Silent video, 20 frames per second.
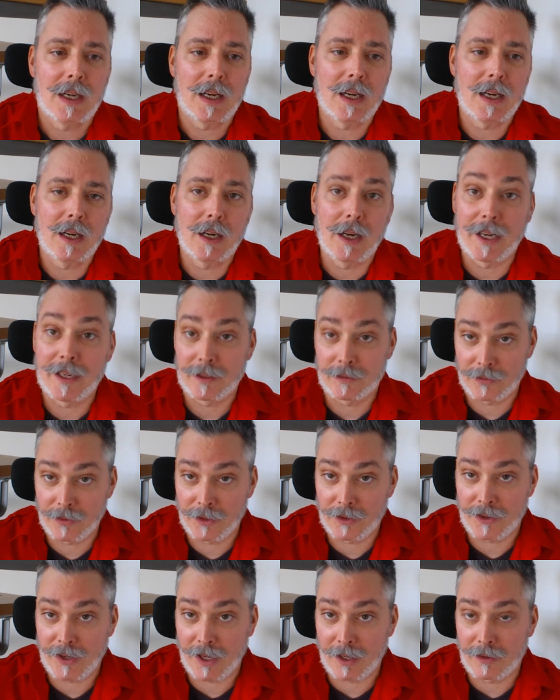I have
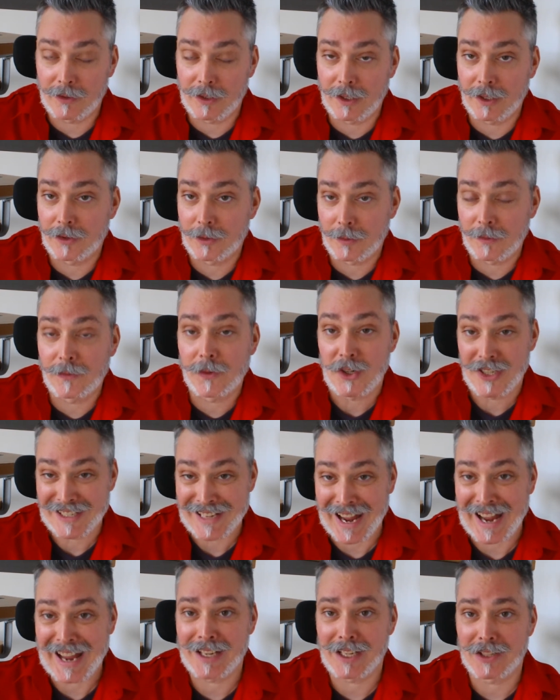
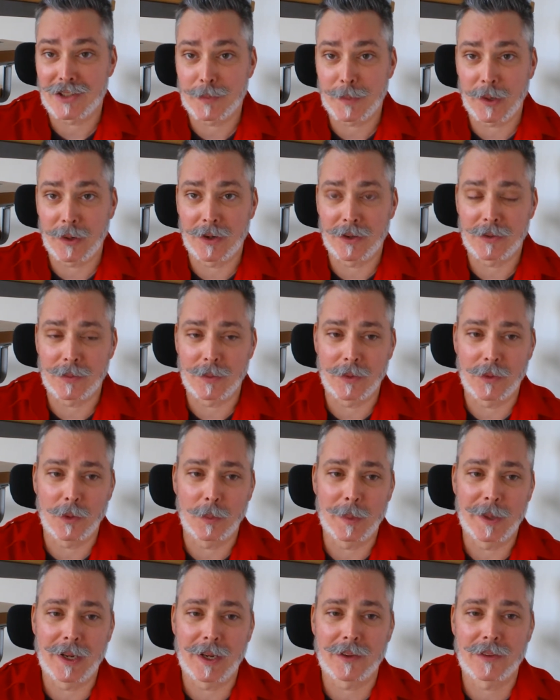first-hand experience with
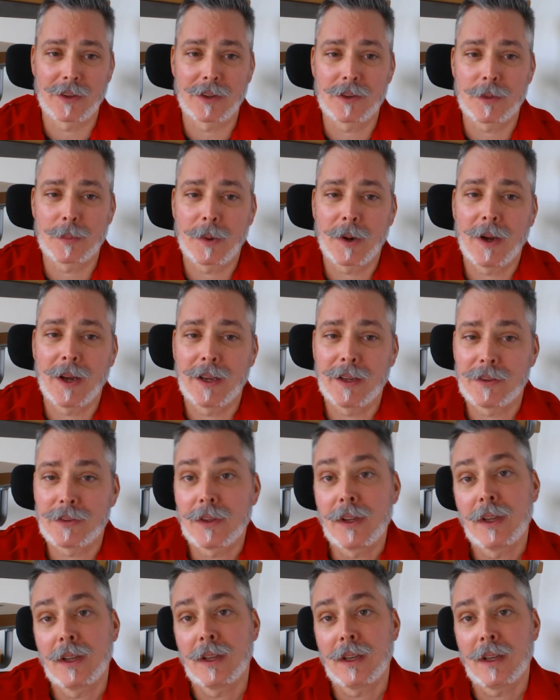OpenX
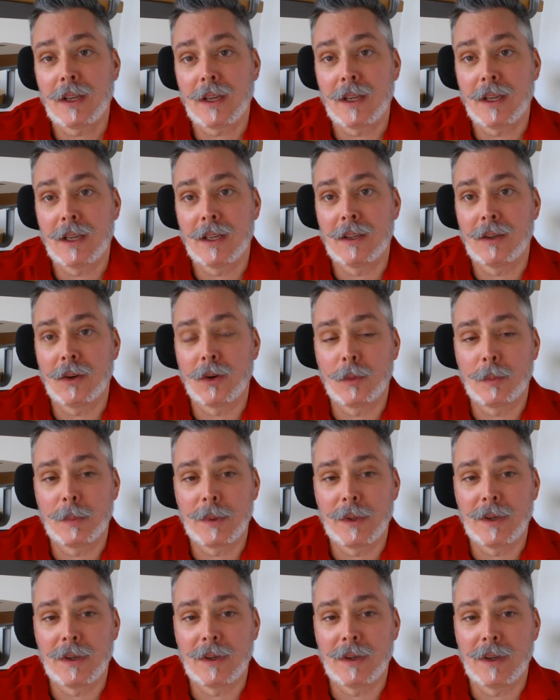Enterprise and
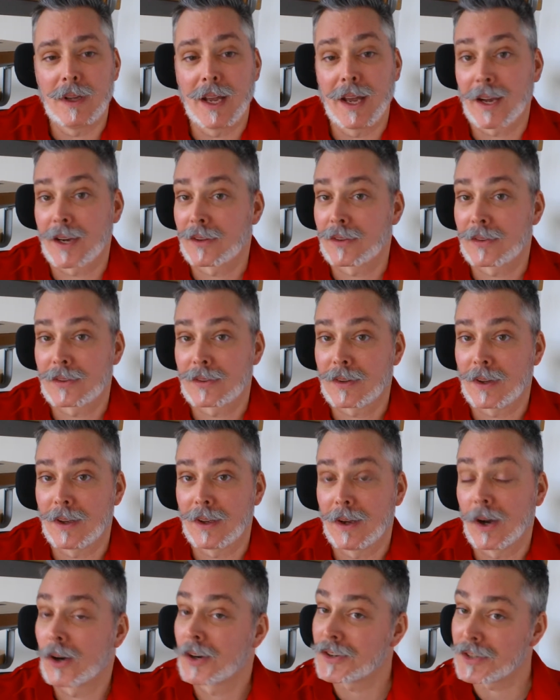OpenX
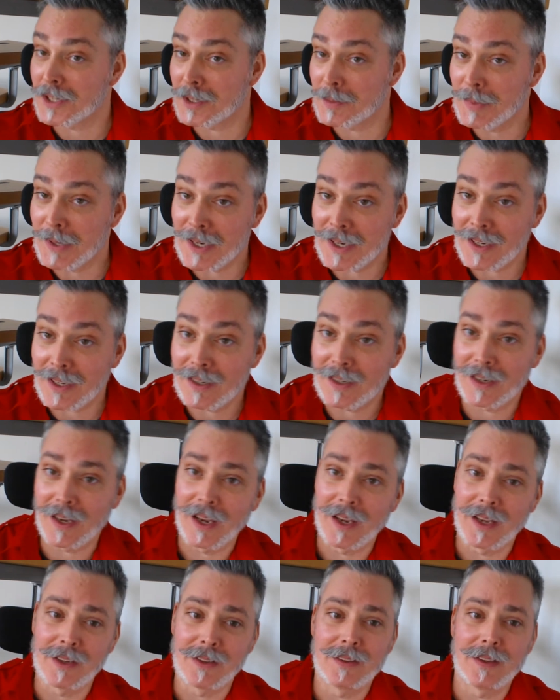RTB
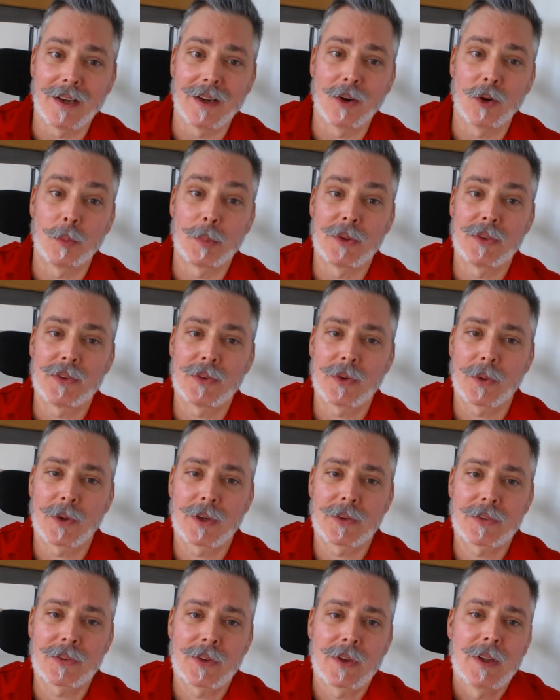and open
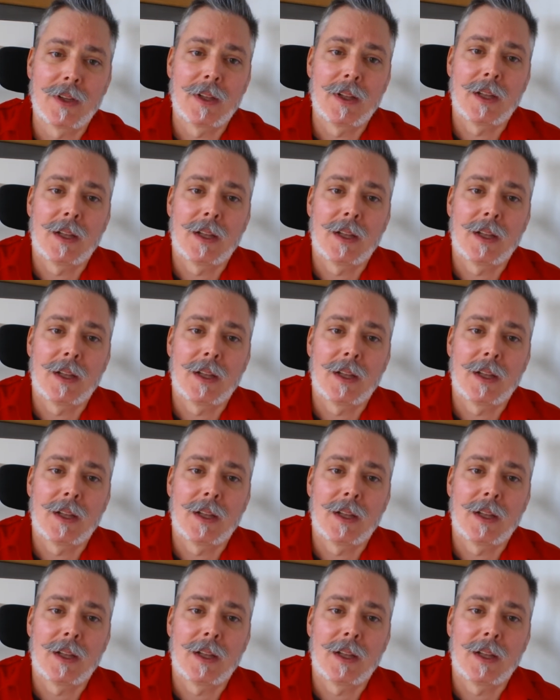source.